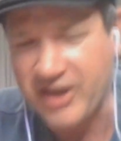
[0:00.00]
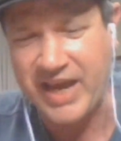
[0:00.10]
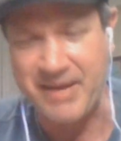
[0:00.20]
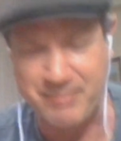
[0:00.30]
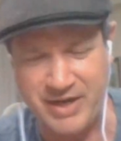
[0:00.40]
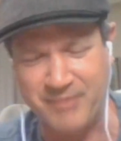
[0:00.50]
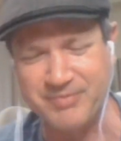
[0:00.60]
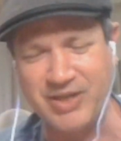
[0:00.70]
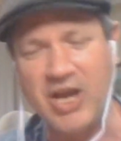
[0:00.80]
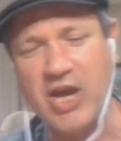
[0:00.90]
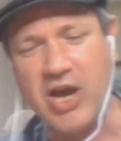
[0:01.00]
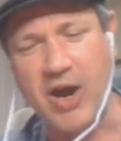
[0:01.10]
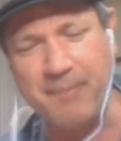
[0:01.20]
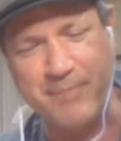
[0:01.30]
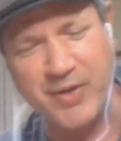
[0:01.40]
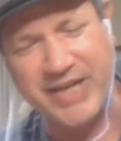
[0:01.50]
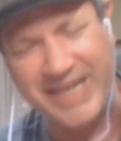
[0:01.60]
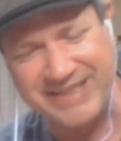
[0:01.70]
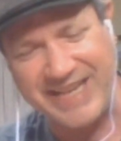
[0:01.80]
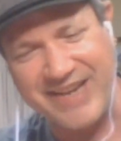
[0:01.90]
Okay, but I'm
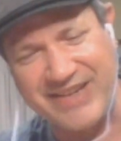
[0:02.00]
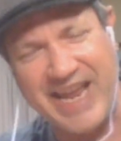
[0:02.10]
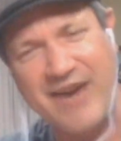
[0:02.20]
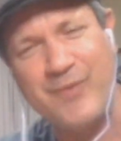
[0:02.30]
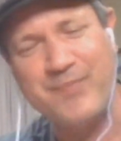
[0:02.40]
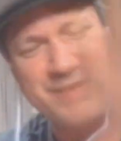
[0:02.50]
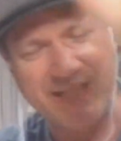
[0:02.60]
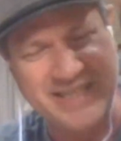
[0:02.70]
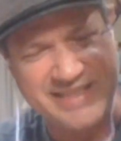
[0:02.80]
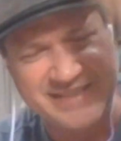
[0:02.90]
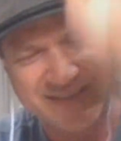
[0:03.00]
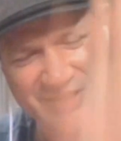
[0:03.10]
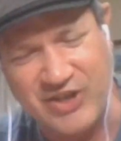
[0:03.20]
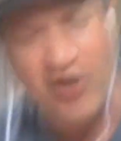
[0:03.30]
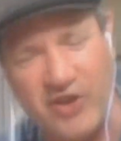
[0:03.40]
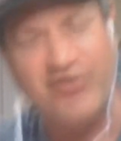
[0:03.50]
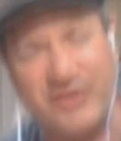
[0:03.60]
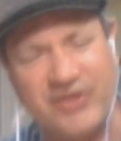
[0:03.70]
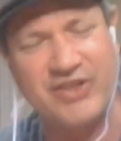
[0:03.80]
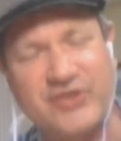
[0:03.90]
putting it down now. It is not
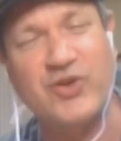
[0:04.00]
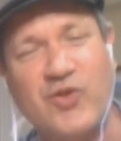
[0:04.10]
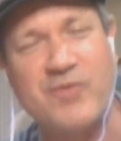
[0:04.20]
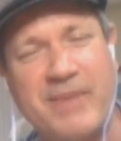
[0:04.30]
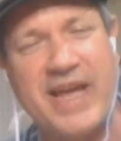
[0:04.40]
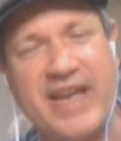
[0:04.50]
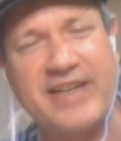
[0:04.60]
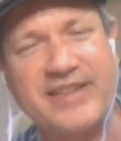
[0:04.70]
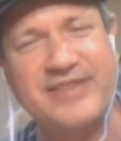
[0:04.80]
the tall man.